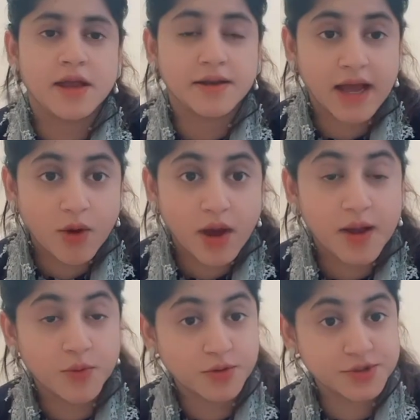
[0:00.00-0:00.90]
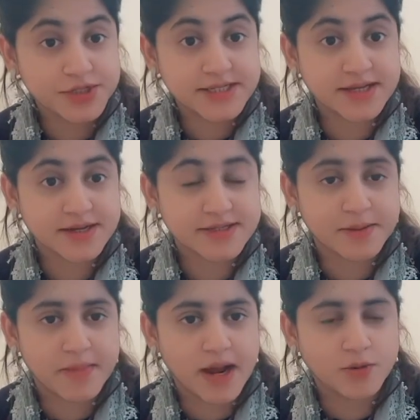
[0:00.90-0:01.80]
Now I'm going to discuss
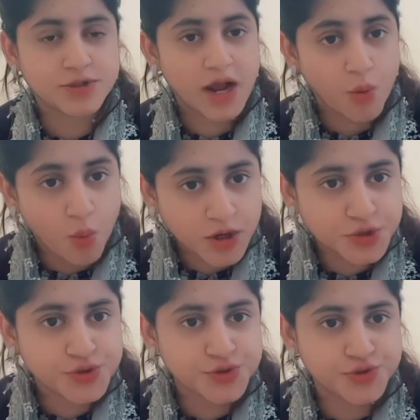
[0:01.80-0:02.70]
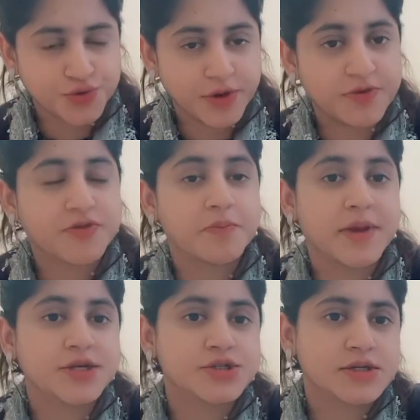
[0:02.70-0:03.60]
about what to do if the
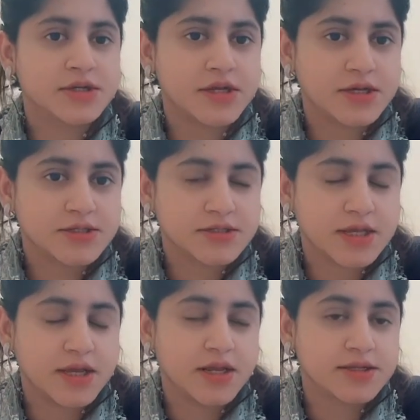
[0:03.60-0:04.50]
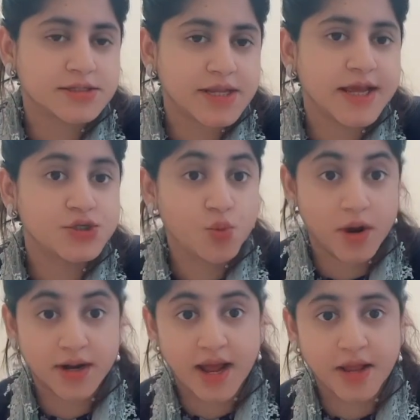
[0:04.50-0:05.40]
patient is in stage
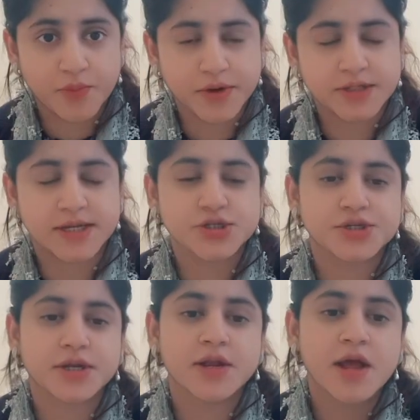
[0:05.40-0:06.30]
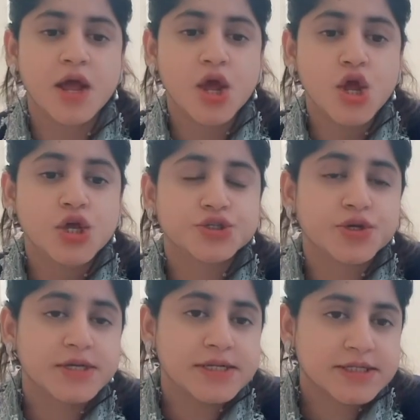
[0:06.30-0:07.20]
1 hypertension. So
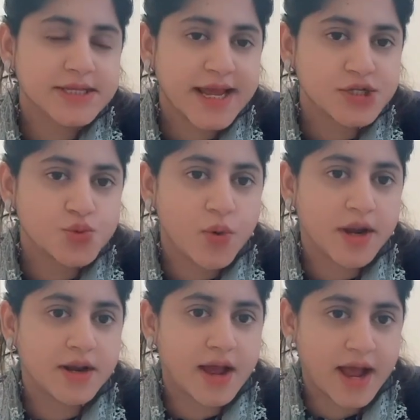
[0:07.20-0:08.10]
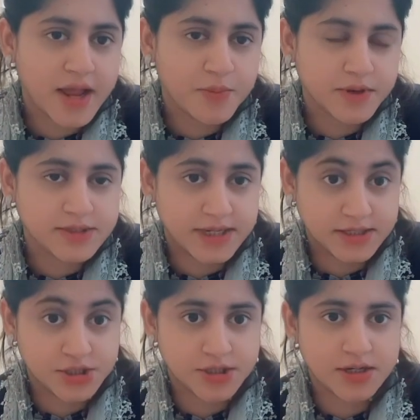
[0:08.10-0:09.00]
in stage 1
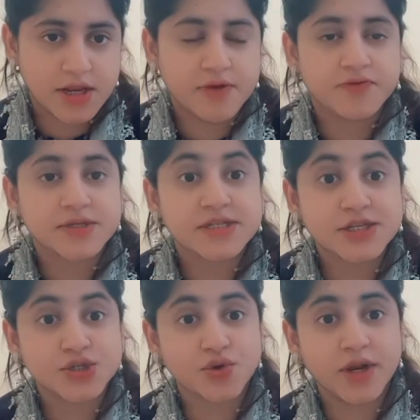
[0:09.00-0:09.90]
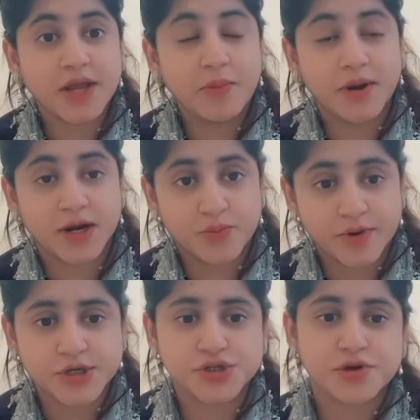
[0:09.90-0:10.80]
hypertension, if the systolic blood
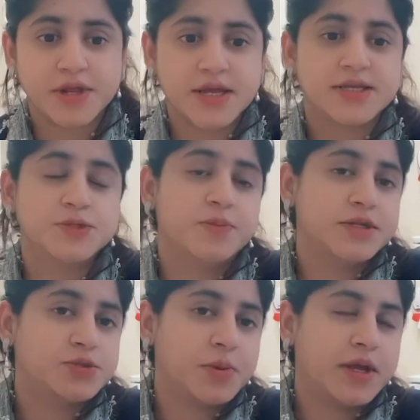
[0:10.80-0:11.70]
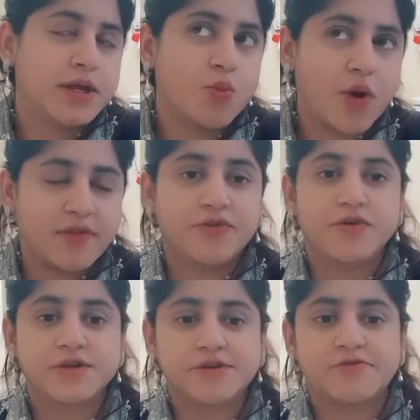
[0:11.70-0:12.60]
pressure is between
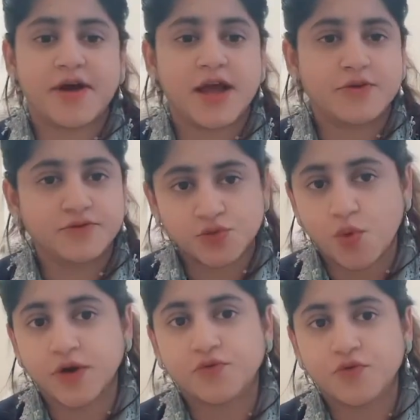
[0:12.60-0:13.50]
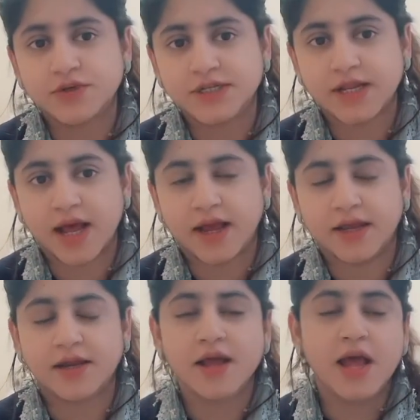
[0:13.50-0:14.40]
135 to 149